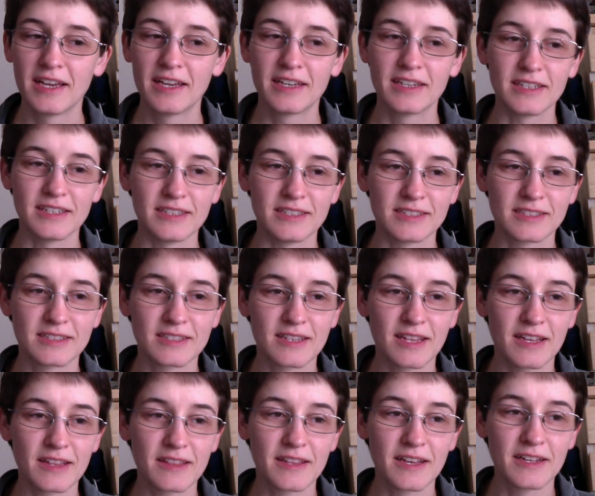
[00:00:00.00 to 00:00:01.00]
is
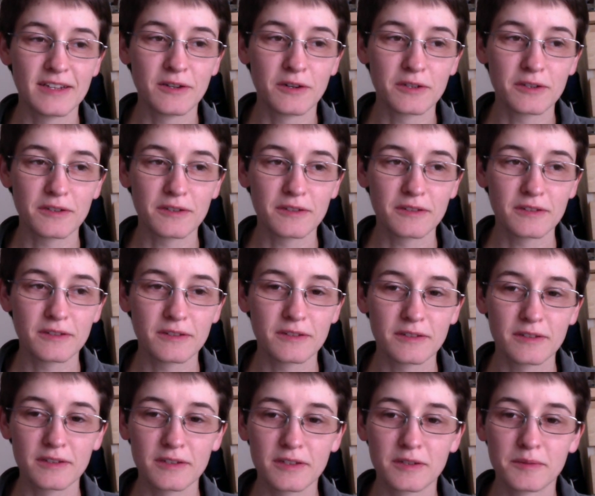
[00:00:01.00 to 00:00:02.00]
that they're not
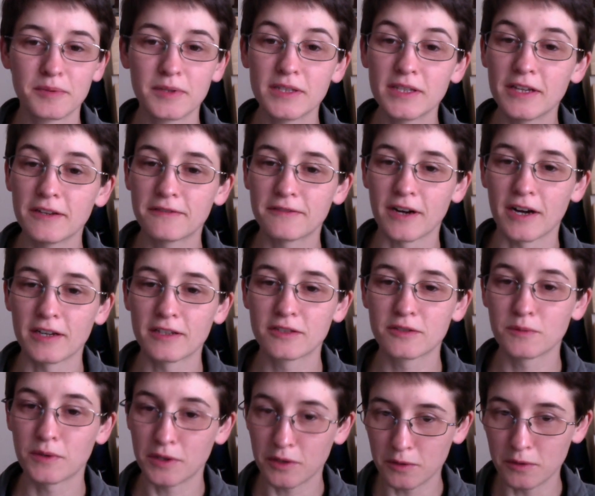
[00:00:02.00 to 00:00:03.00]
completely fast
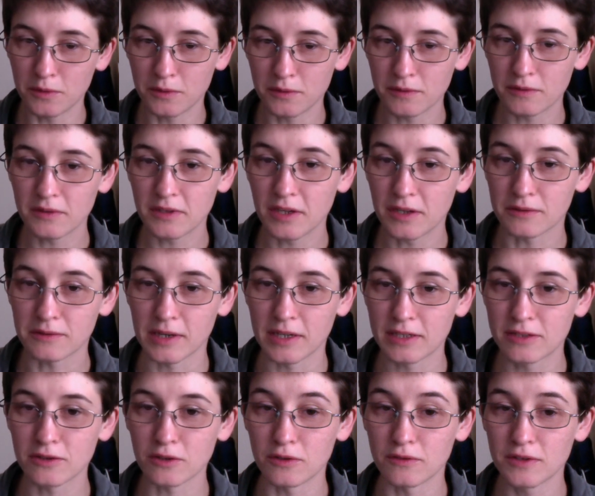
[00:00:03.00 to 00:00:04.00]
when you
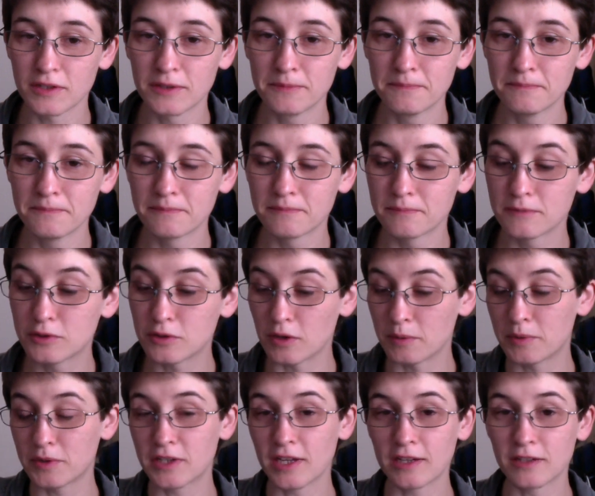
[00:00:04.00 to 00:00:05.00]
erase over them. So I
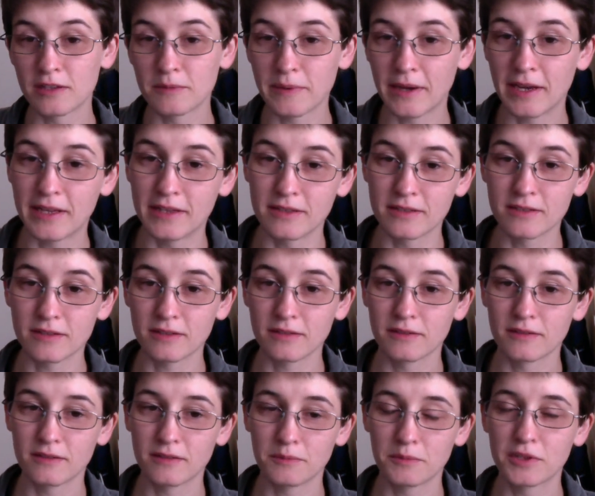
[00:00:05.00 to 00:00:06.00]
put down
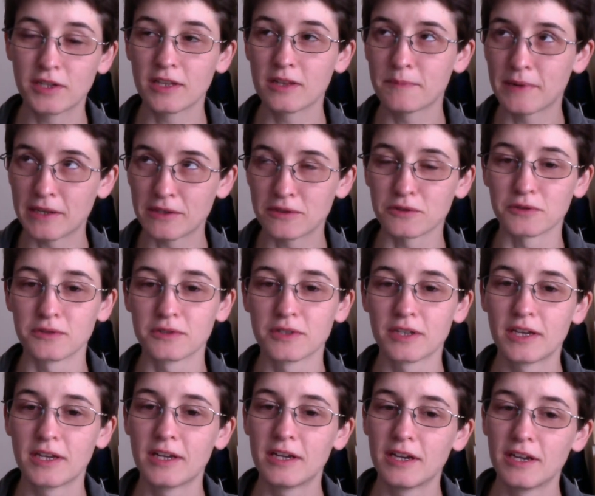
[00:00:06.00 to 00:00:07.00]
the pencils,
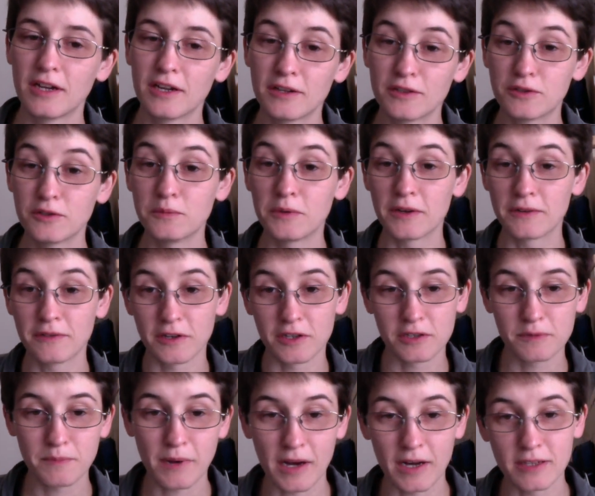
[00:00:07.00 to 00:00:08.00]
do my
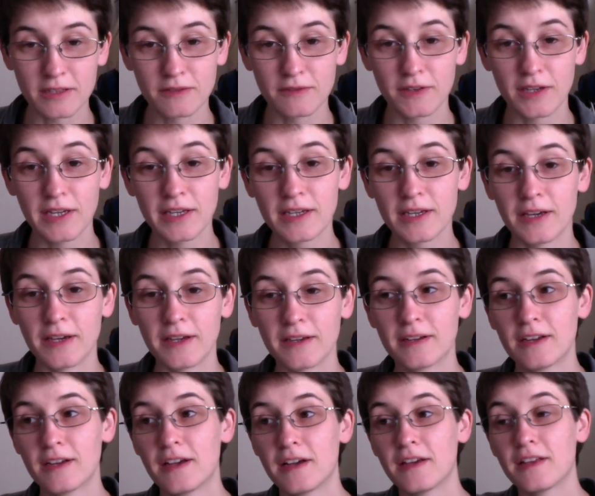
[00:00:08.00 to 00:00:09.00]
first pass for inking,
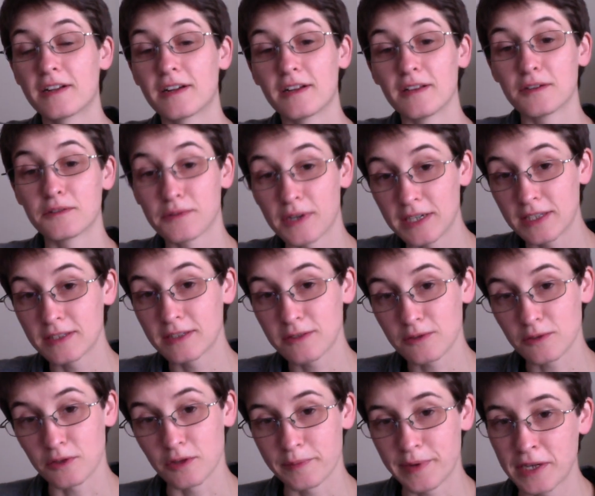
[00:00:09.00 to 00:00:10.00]
then I'll erase
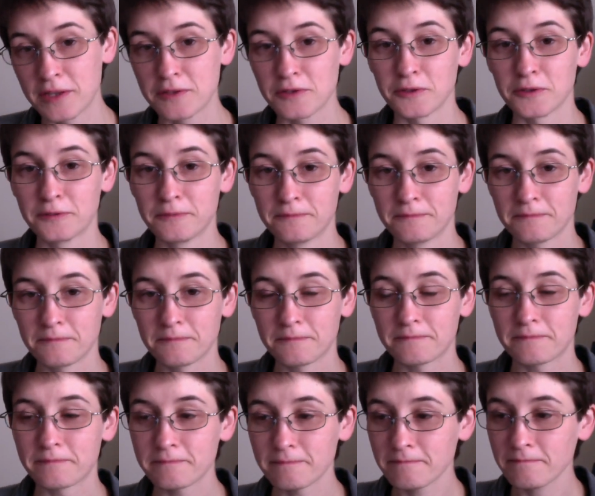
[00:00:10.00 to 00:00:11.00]
all the pencil,
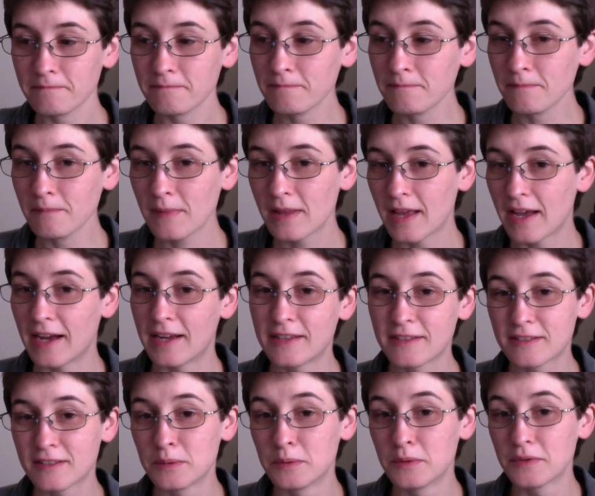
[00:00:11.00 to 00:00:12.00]
and
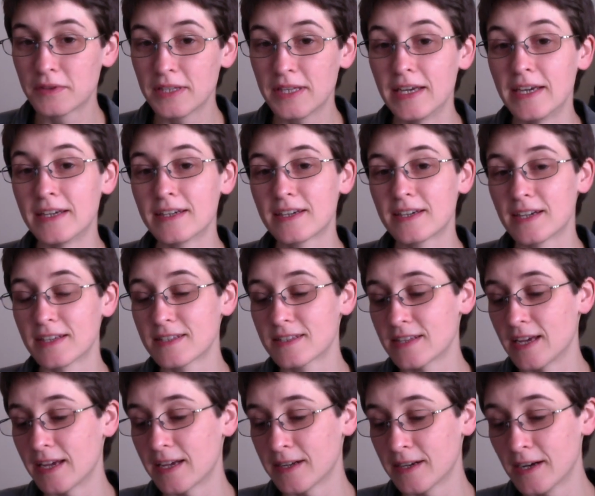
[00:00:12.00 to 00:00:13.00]
some of the ink gets
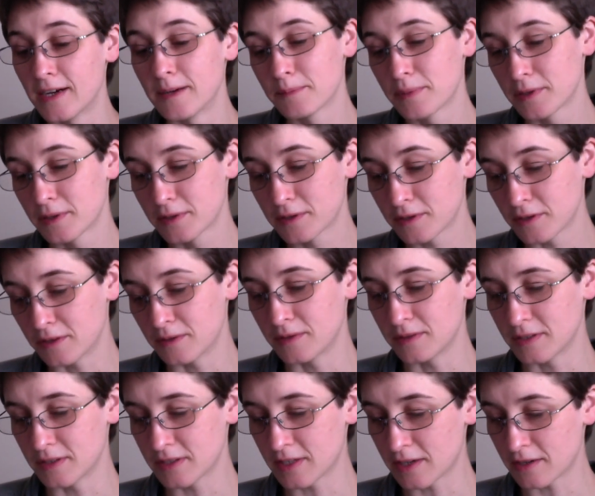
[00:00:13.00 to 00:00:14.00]
taken up. So
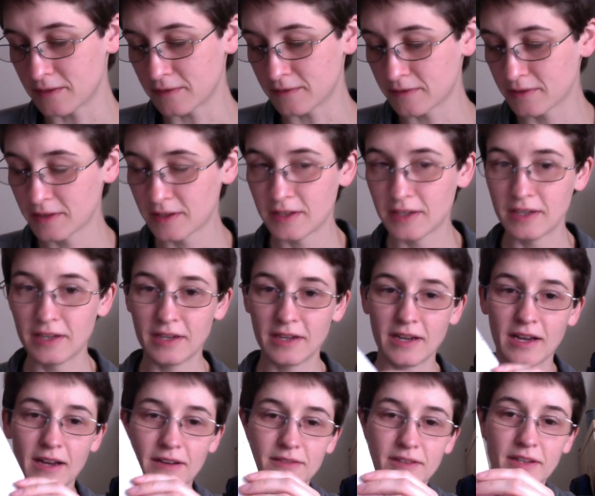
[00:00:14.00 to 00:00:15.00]
instead of
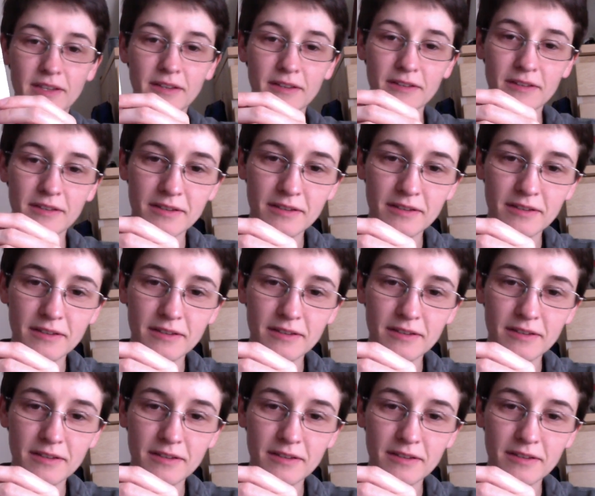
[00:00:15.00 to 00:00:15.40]
having